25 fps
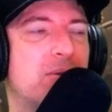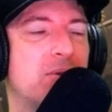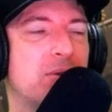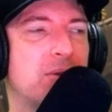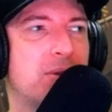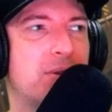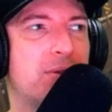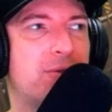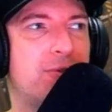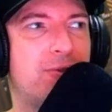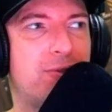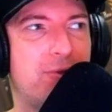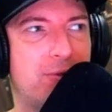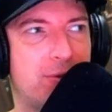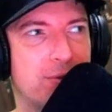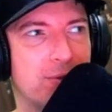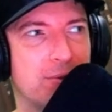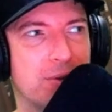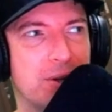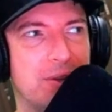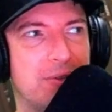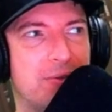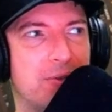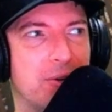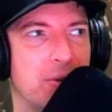
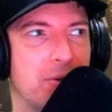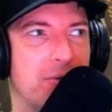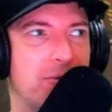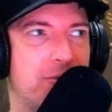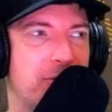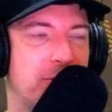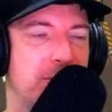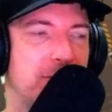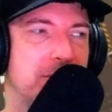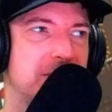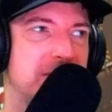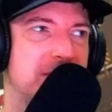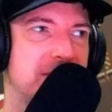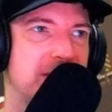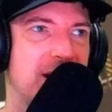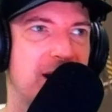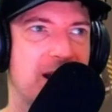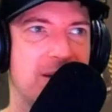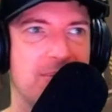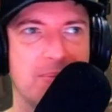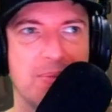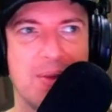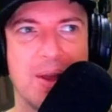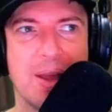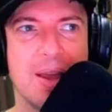3 for the first
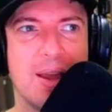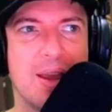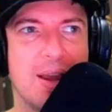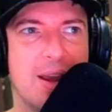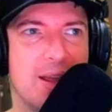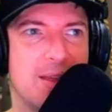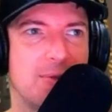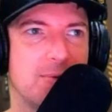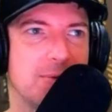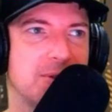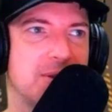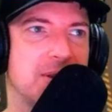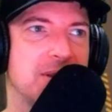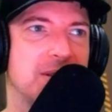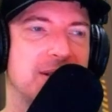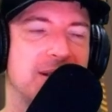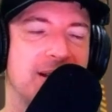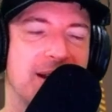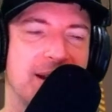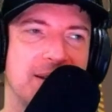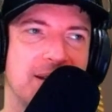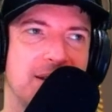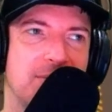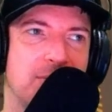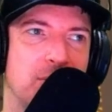time, and there was this
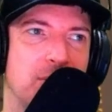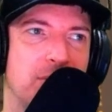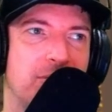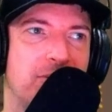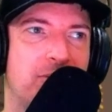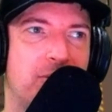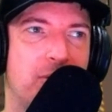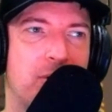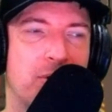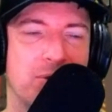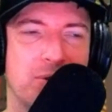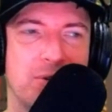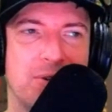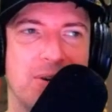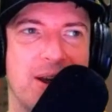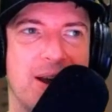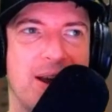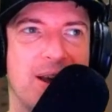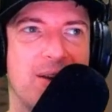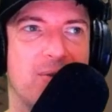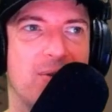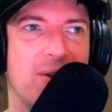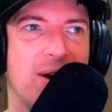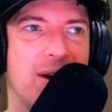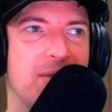landing with a
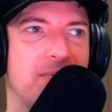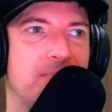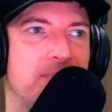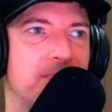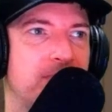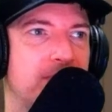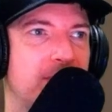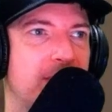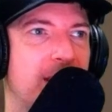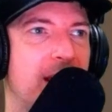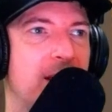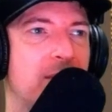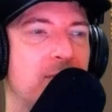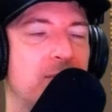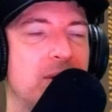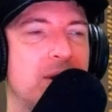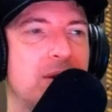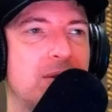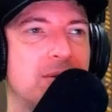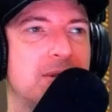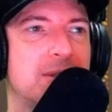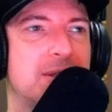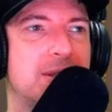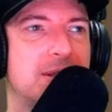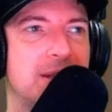400i, right? And we
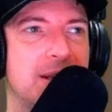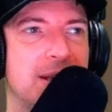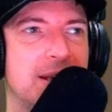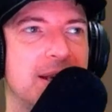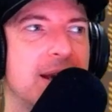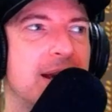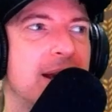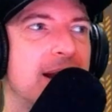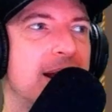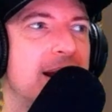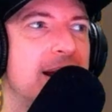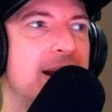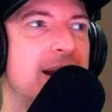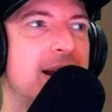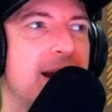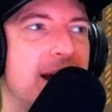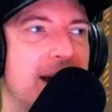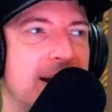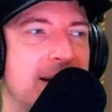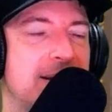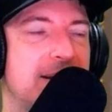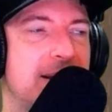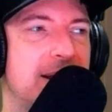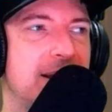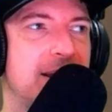could see
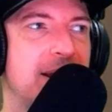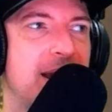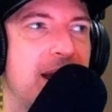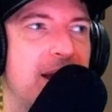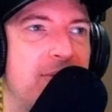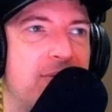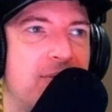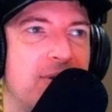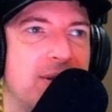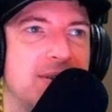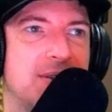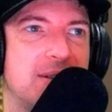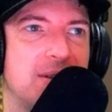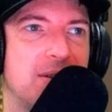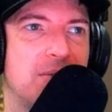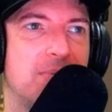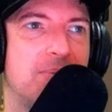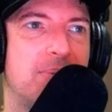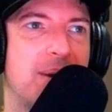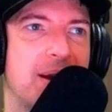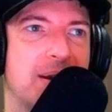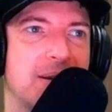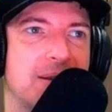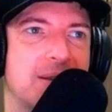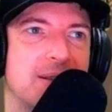lightning effects in the
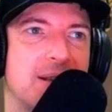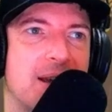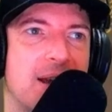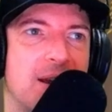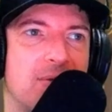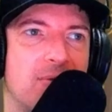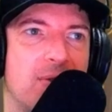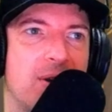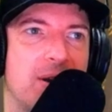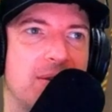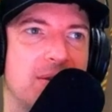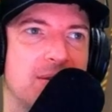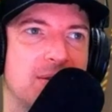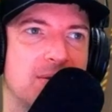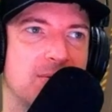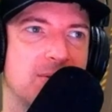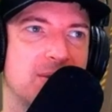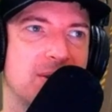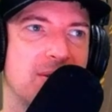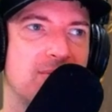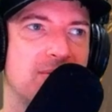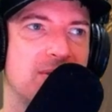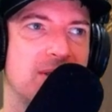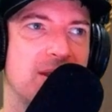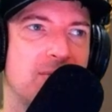backside, right? This was
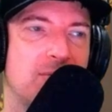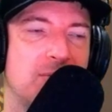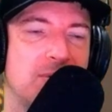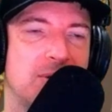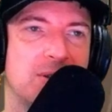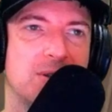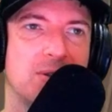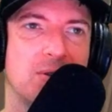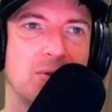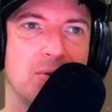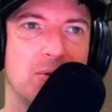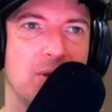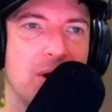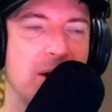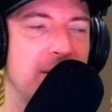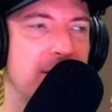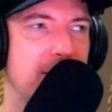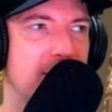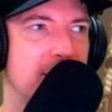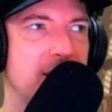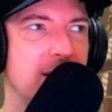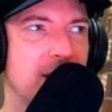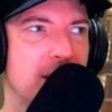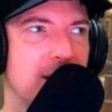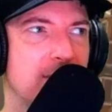something that we saw, I
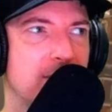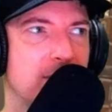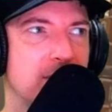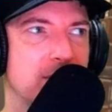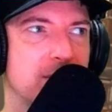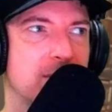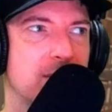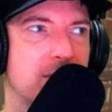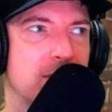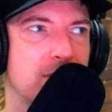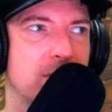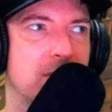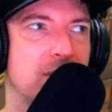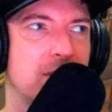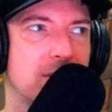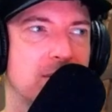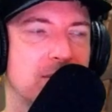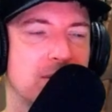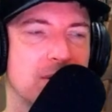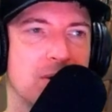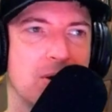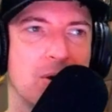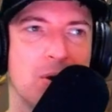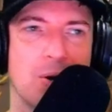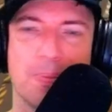think it was 3
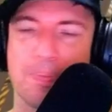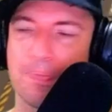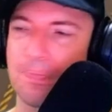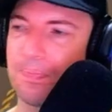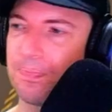years ago.